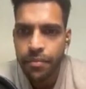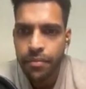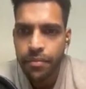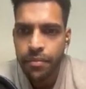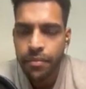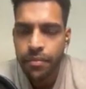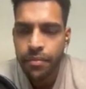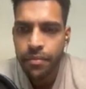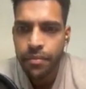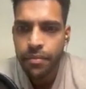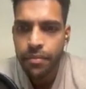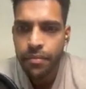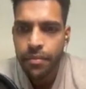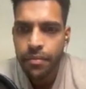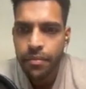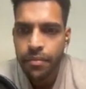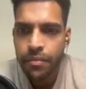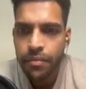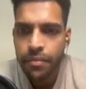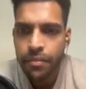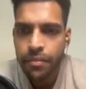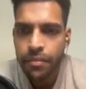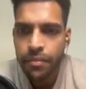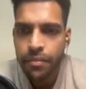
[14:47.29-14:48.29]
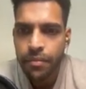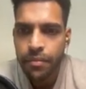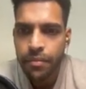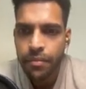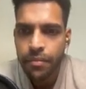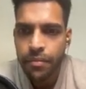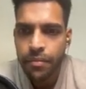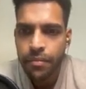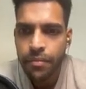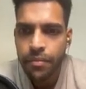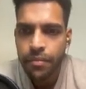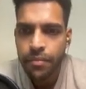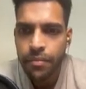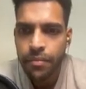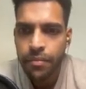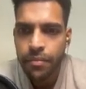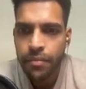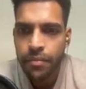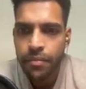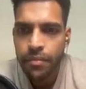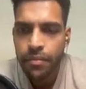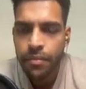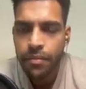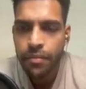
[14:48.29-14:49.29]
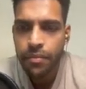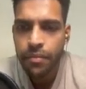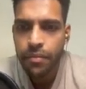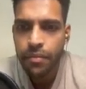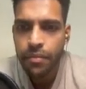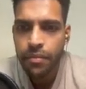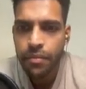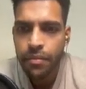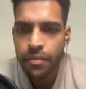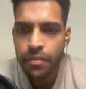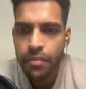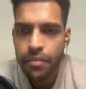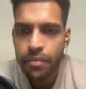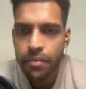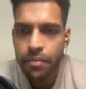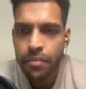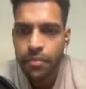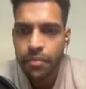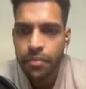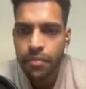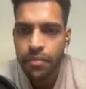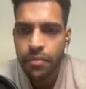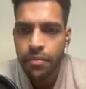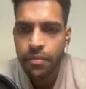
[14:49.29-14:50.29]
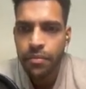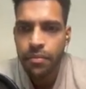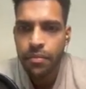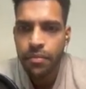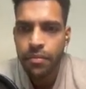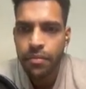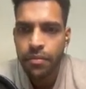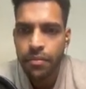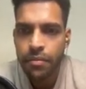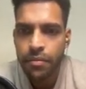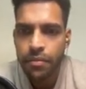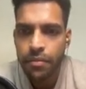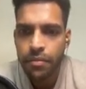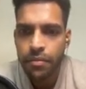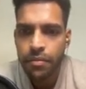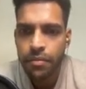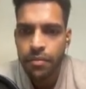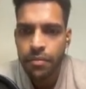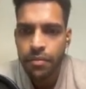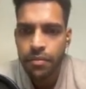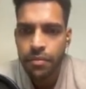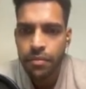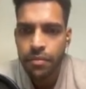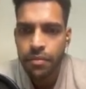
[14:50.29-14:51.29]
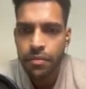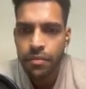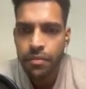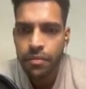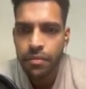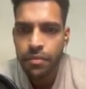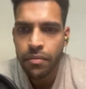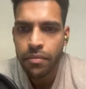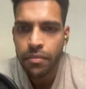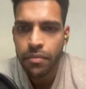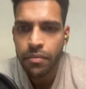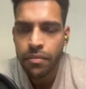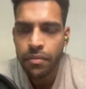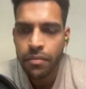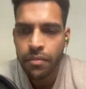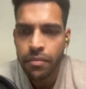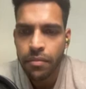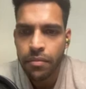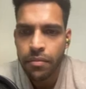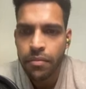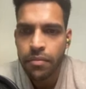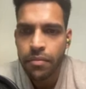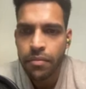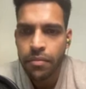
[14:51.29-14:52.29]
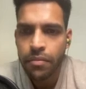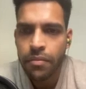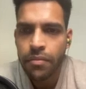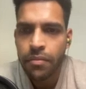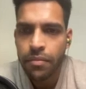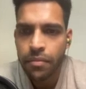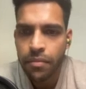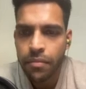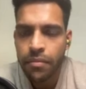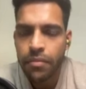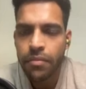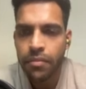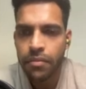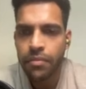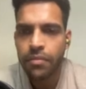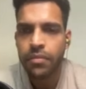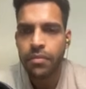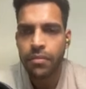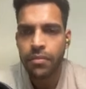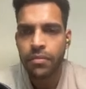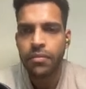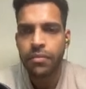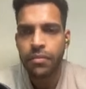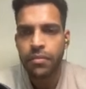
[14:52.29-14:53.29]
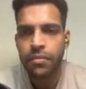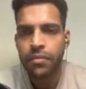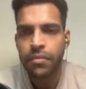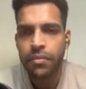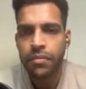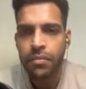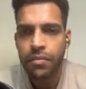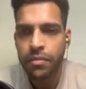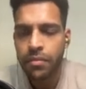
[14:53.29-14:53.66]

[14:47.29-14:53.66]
This person isn't speaking.